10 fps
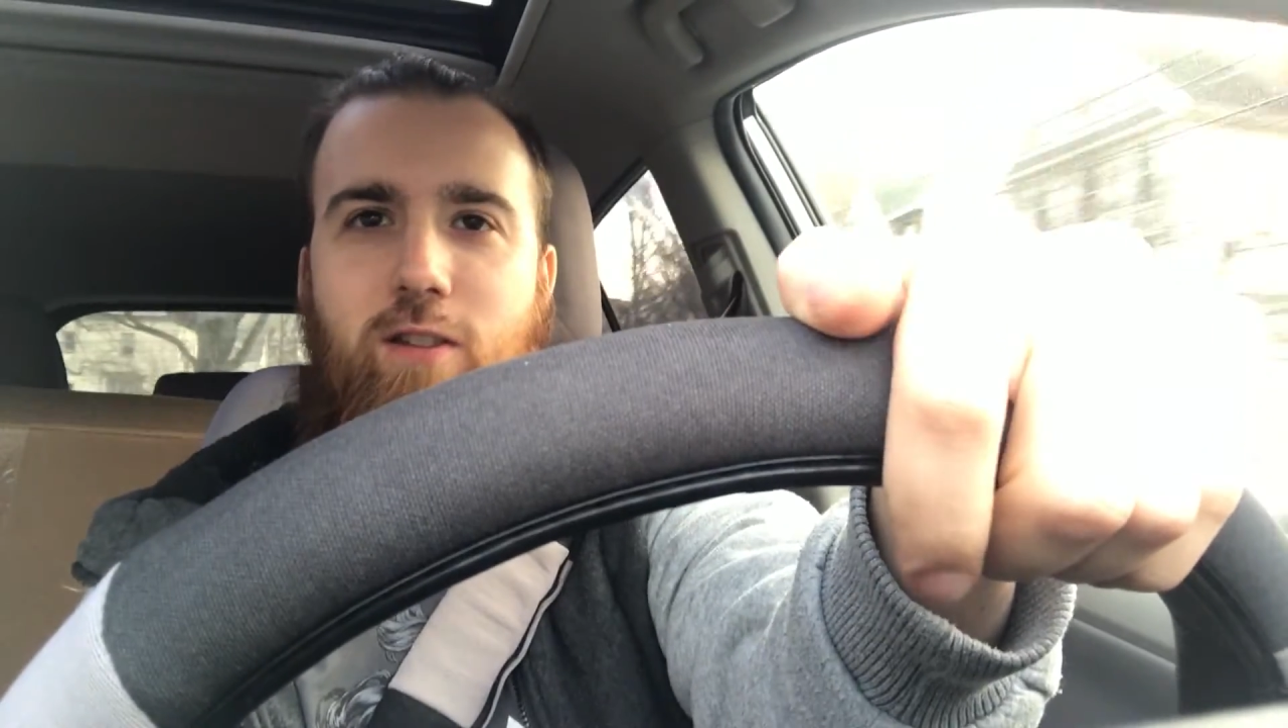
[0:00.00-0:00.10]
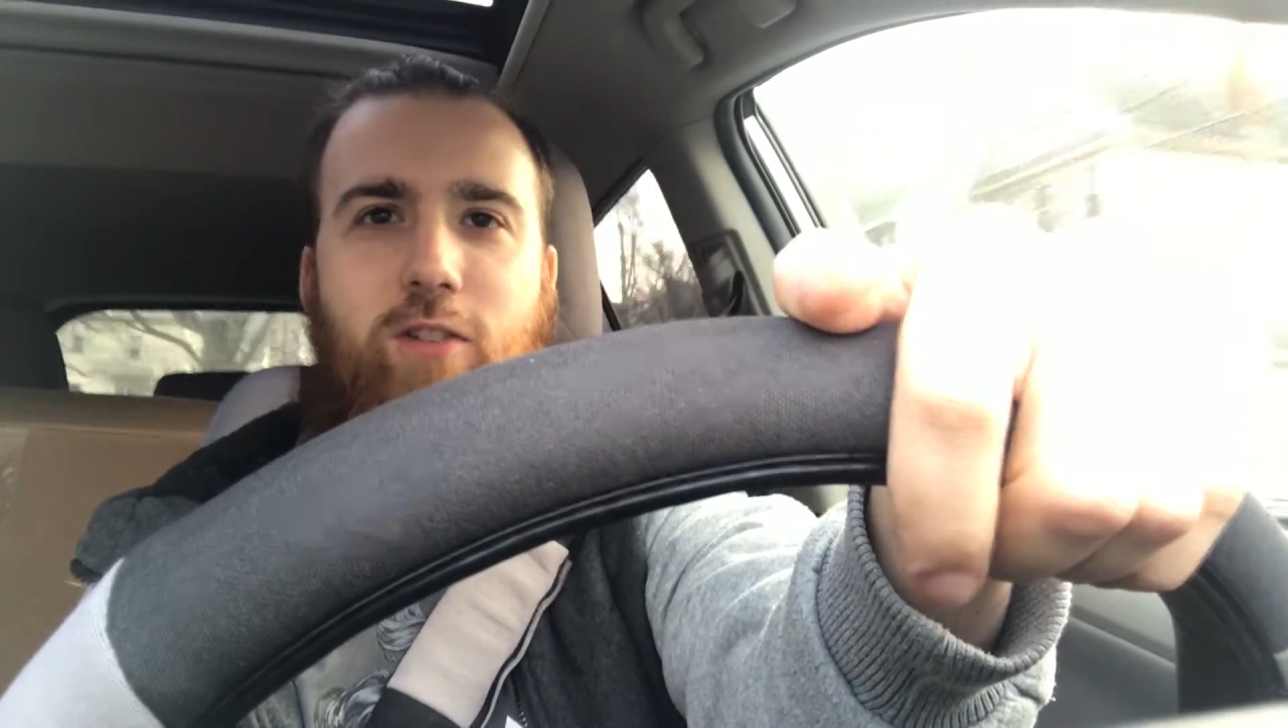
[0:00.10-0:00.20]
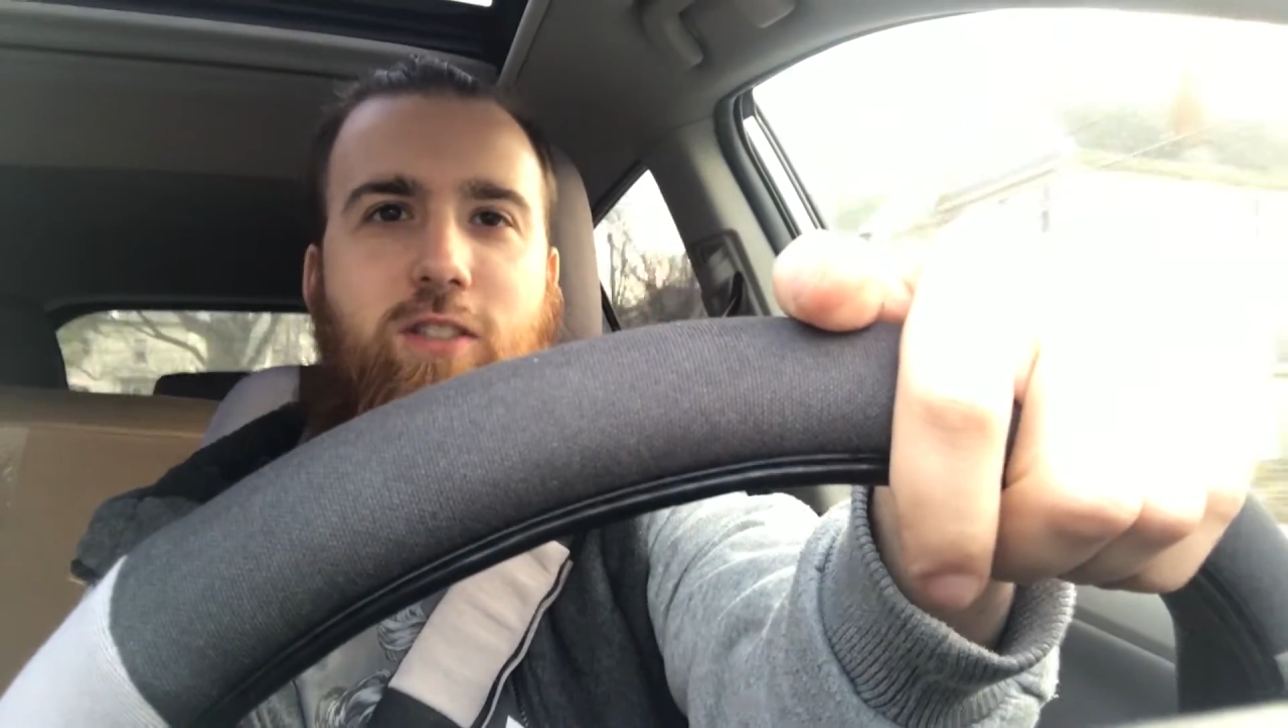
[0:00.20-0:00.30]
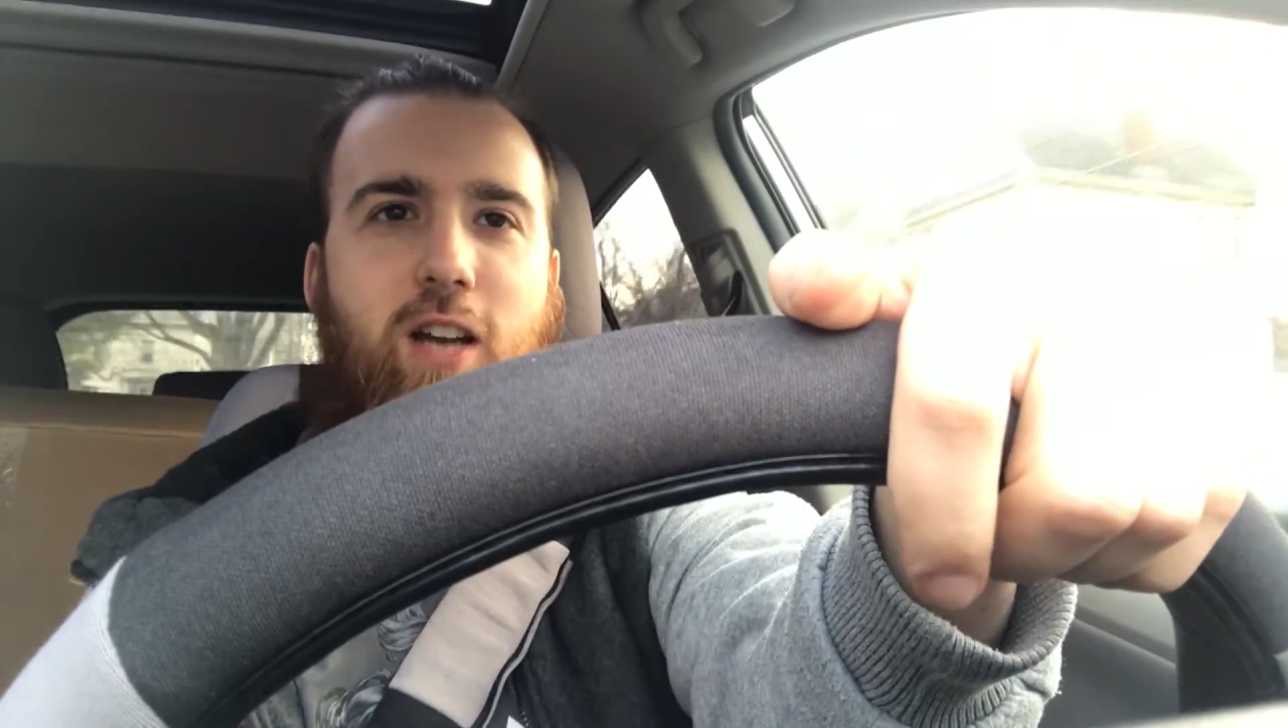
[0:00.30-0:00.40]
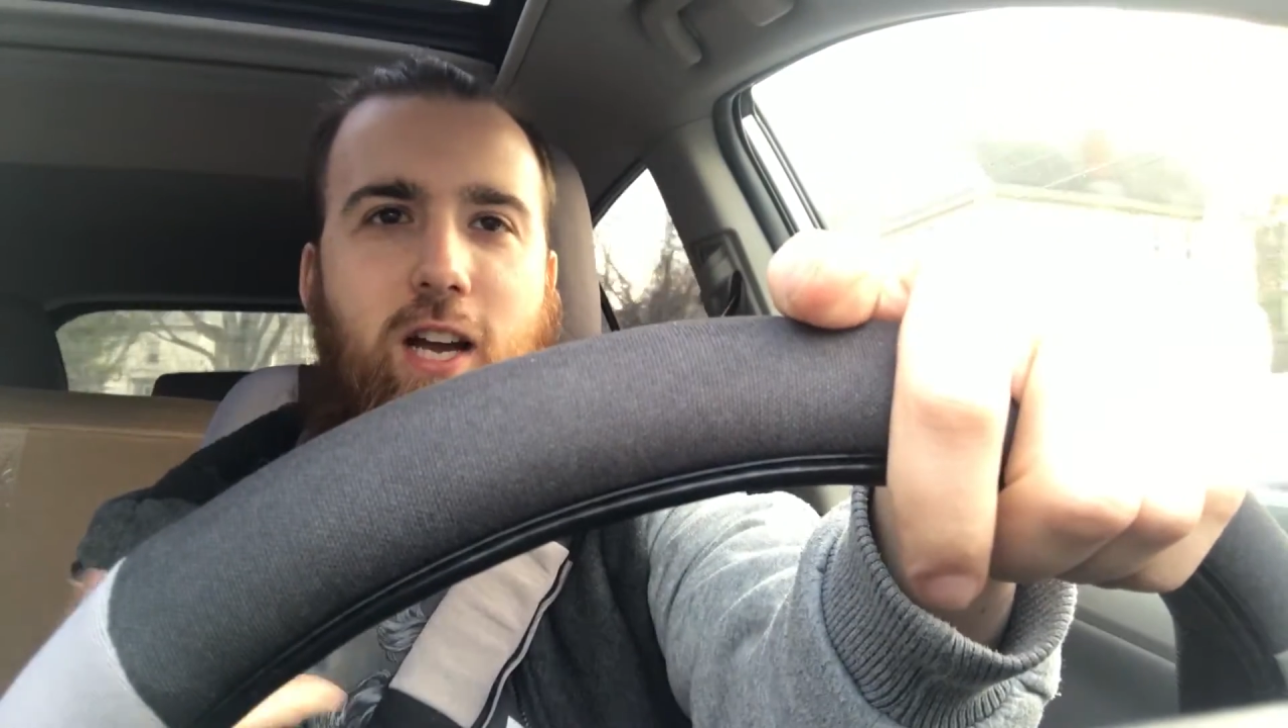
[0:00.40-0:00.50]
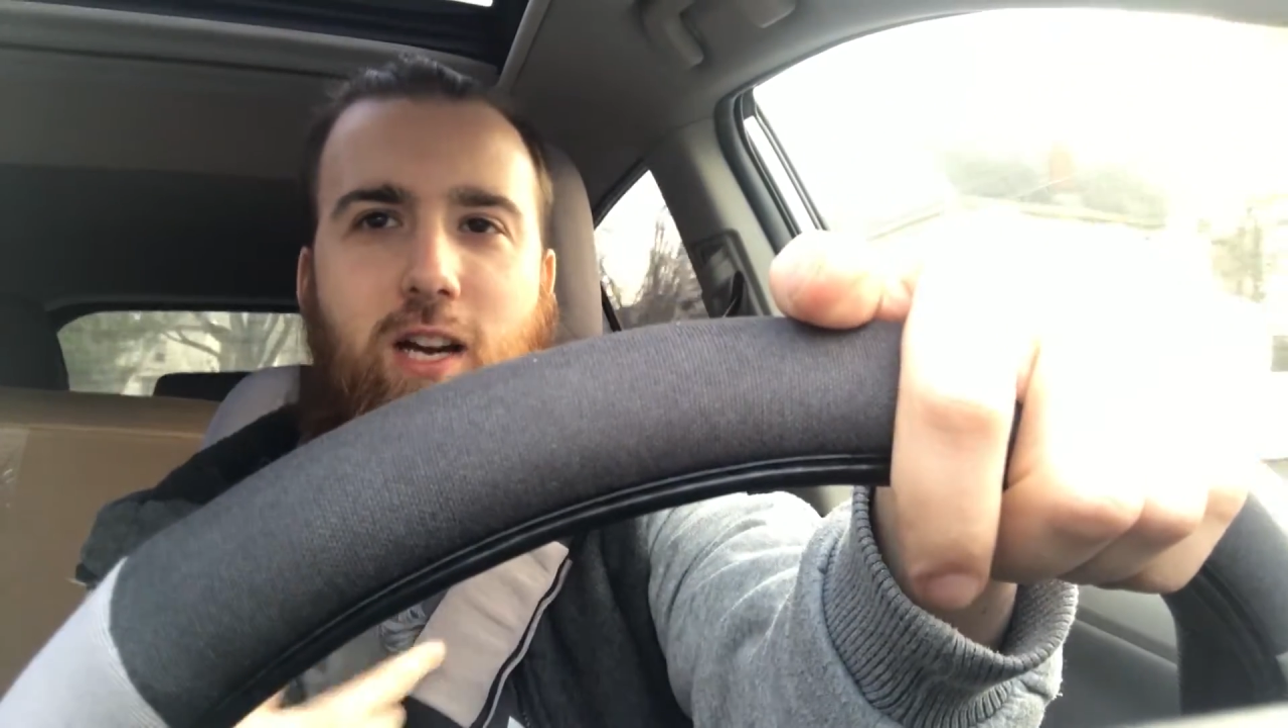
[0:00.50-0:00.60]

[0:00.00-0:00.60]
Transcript: service,